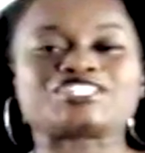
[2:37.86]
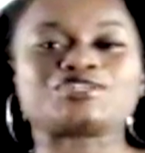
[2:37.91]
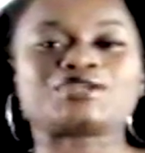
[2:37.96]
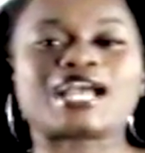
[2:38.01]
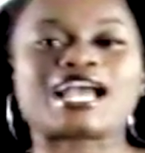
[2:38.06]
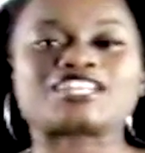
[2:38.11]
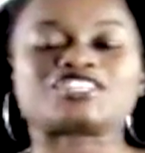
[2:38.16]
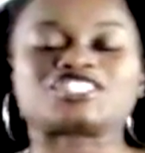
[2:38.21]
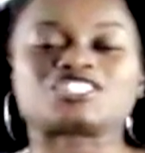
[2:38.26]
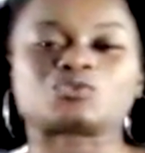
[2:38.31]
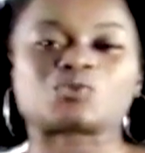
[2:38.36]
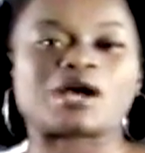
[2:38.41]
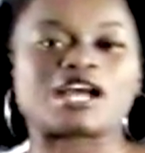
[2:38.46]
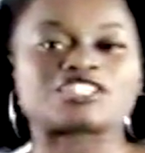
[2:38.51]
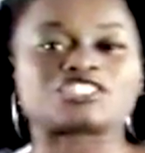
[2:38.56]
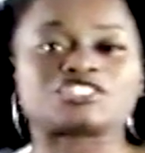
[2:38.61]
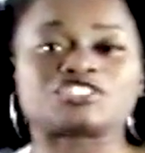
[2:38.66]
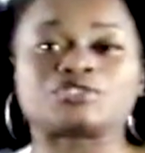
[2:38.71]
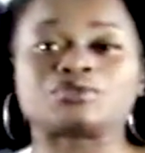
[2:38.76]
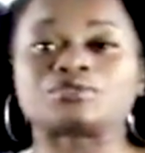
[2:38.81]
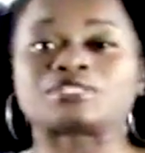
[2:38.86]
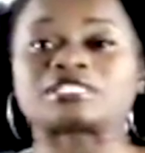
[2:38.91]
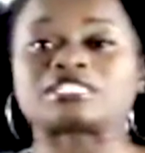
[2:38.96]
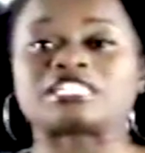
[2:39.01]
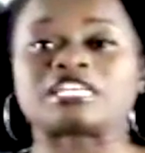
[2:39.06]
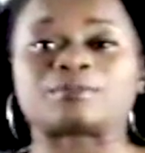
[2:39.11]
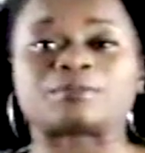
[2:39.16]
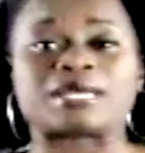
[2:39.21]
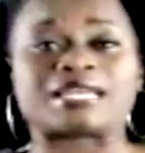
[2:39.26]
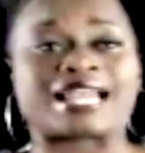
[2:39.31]
so you guys just watched a news
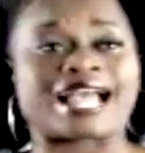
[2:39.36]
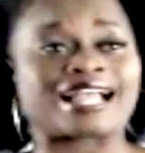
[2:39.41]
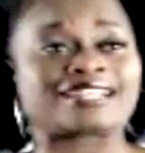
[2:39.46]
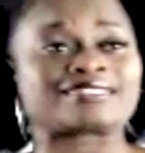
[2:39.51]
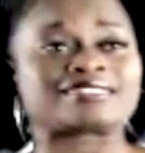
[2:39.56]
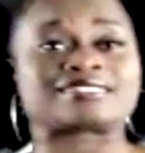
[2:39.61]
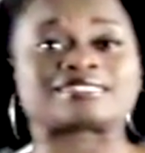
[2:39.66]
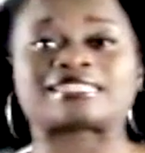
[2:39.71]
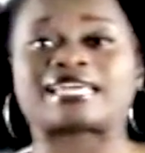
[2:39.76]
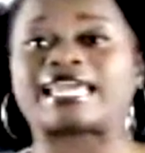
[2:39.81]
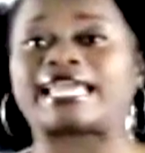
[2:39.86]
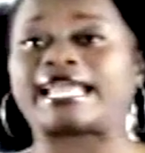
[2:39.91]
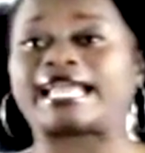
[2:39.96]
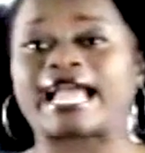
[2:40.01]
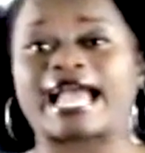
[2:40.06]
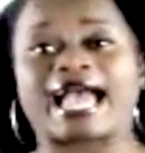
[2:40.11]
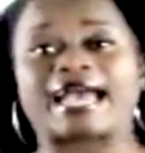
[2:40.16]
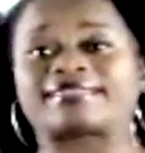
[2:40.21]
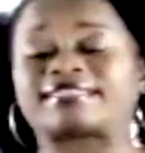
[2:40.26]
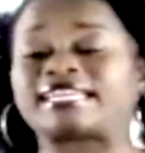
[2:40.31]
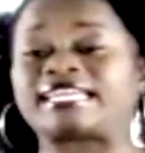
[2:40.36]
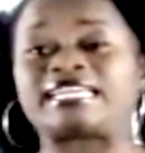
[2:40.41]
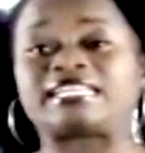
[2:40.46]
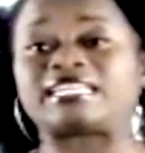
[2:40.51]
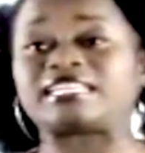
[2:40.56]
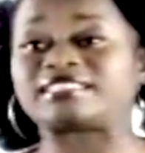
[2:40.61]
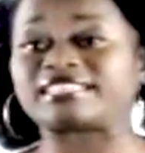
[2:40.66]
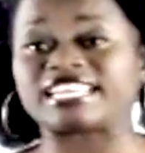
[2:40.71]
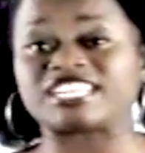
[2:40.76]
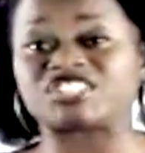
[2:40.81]
clip, and I just thank God that he
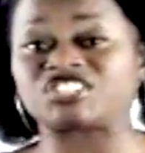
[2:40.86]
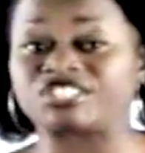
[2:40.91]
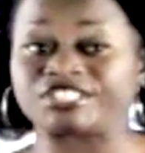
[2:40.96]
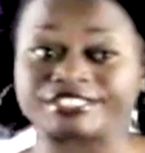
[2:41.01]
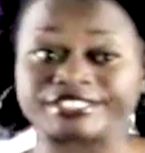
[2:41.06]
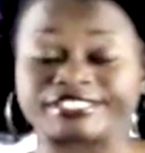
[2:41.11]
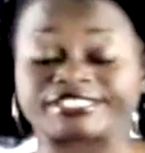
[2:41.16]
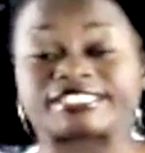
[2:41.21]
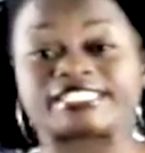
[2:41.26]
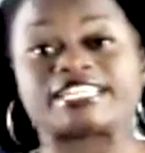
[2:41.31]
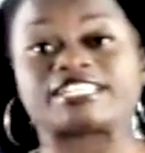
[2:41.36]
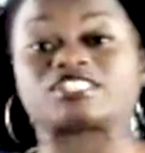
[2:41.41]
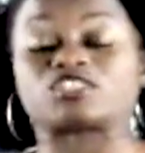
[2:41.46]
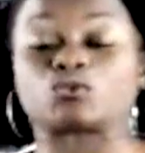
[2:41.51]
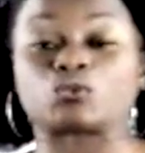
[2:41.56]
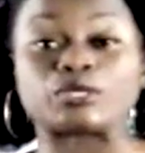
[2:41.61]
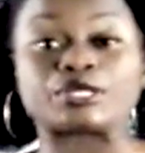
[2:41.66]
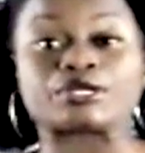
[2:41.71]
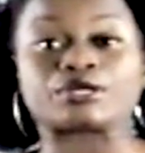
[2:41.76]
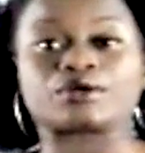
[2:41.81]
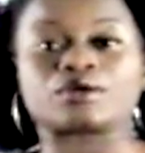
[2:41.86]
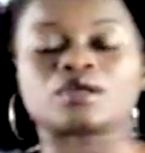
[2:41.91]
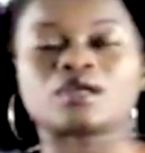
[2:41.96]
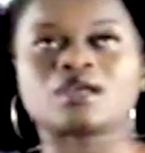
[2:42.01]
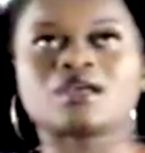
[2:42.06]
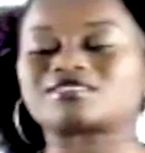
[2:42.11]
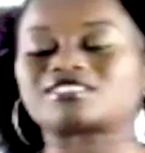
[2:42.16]
didn't let Jesus take the wheel.